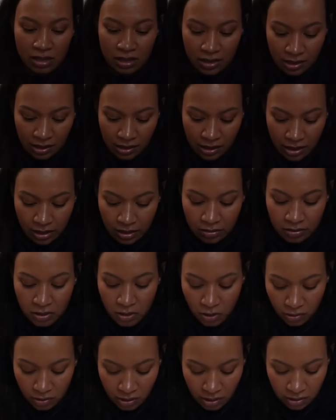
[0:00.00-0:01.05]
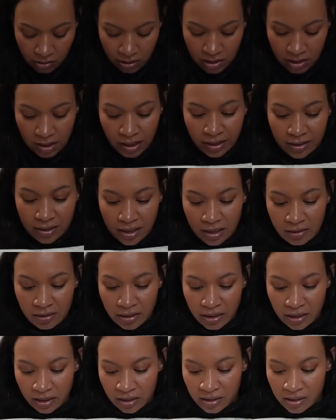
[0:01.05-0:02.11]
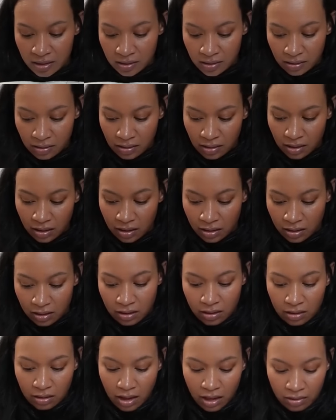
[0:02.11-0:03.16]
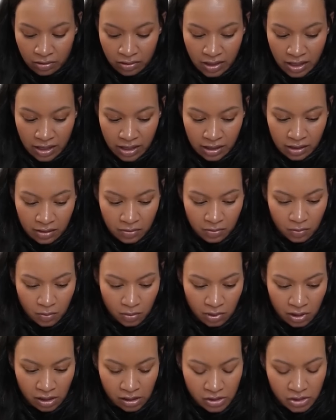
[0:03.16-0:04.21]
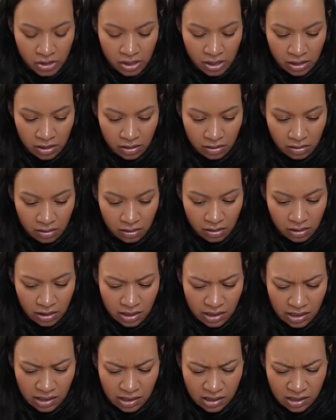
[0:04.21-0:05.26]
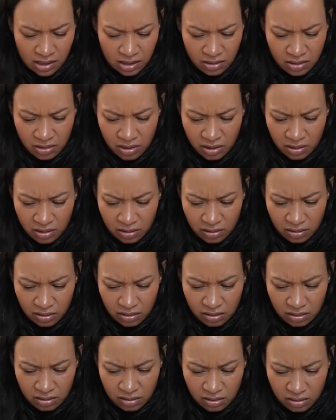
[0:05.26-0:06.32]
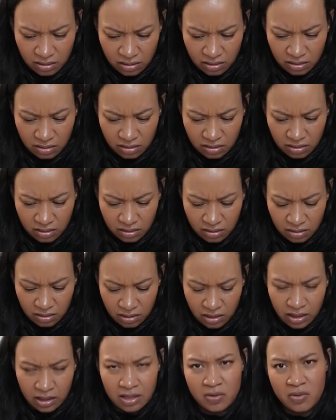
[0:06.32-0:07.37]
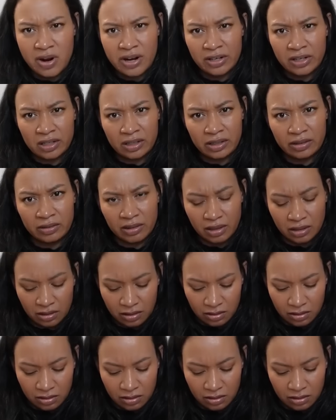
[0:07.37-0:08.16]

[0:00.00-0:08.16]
to see how to get the stains out, I guess. And I don't think I can wash it because it's silk. Can you wash silk?